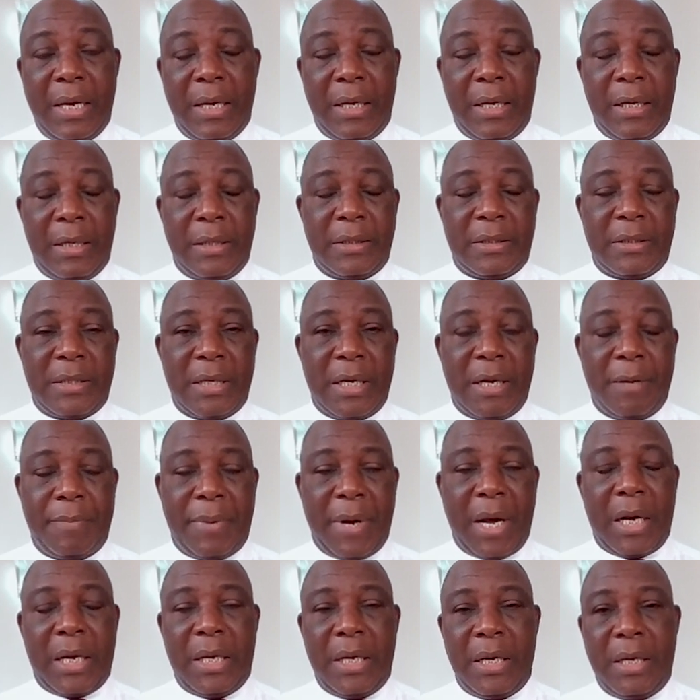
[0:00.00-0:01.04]
is
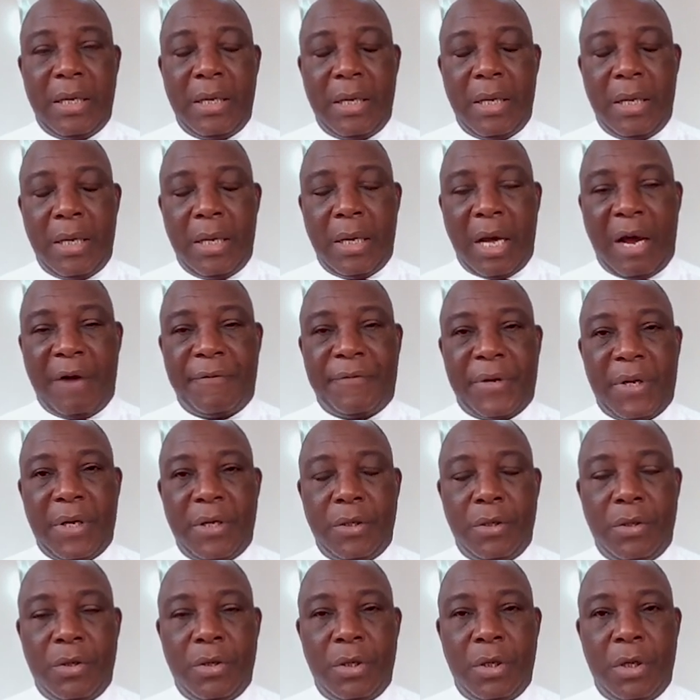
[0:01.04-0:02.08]
backing the
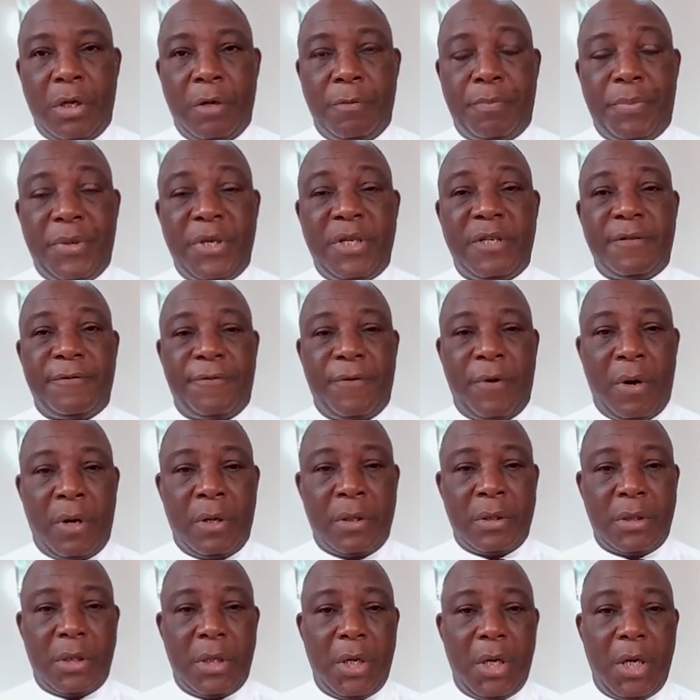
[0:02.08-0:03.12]
African Union Peace
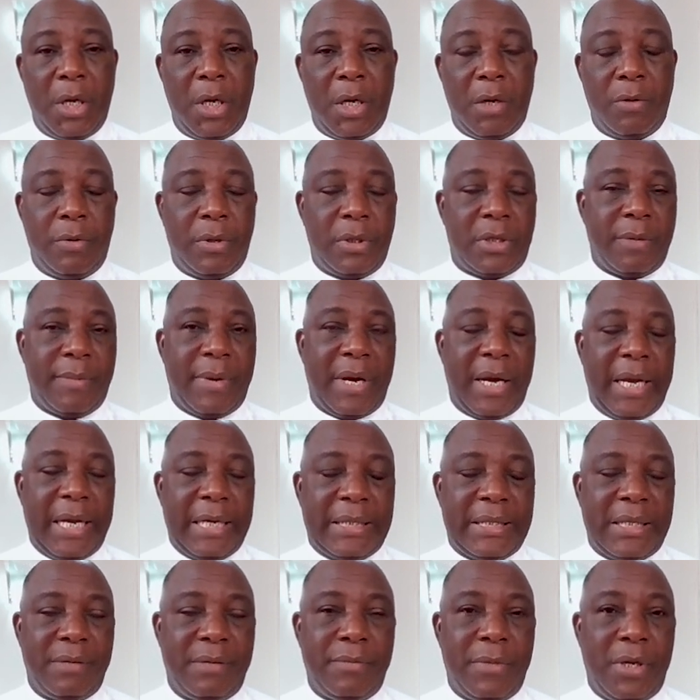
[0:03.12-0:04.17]
Fund with about
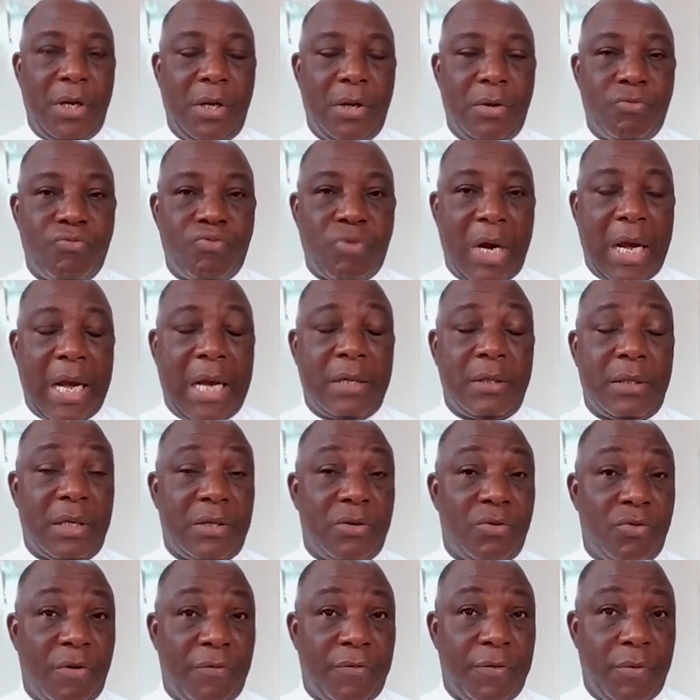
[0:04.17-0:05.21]
18 million rand.
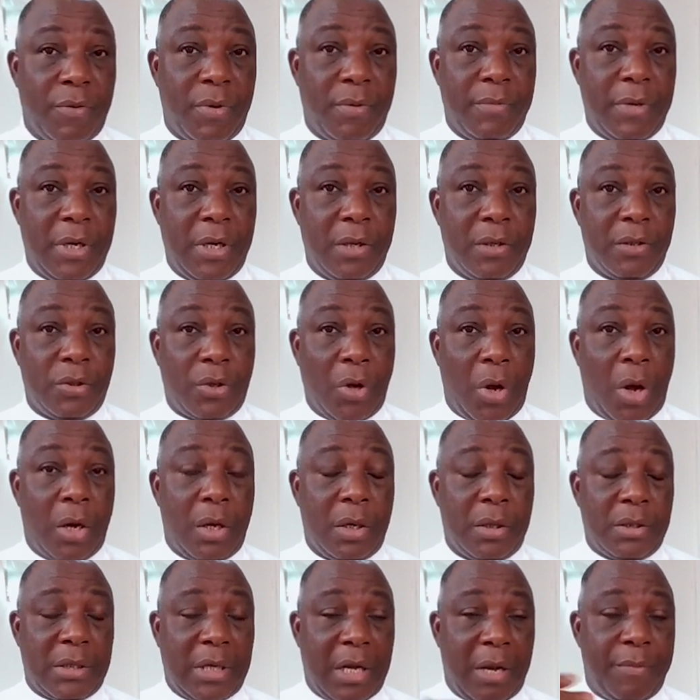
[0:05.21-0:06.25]
That's roughly $1 million.
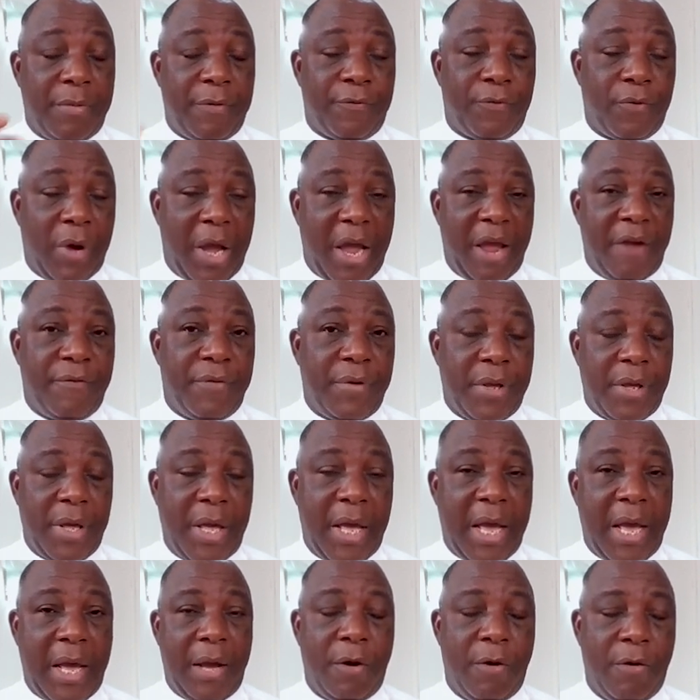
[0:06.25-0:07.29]
That'll be for every
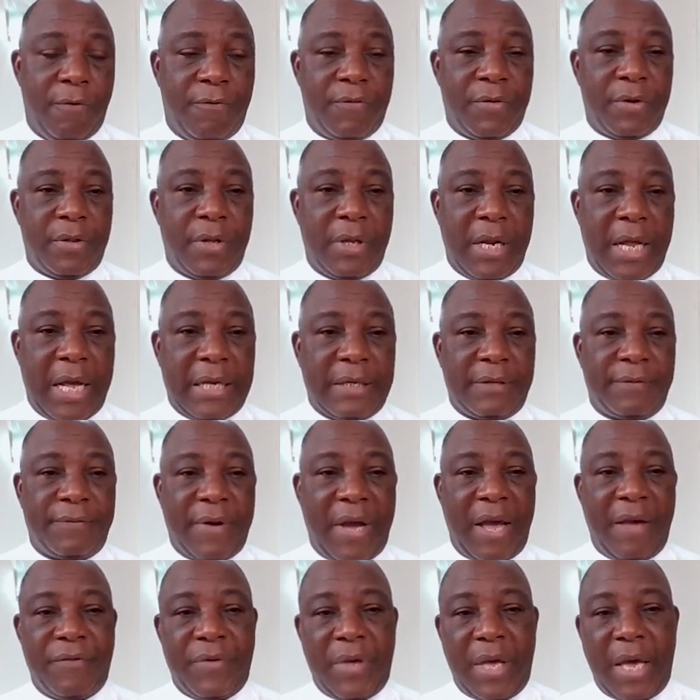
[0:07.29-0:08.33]
year over the next
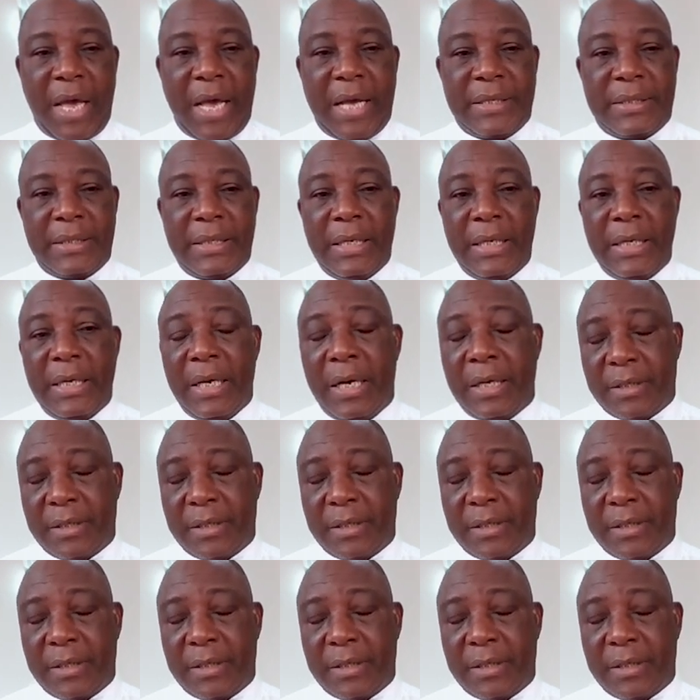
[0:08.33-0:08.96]
5 years.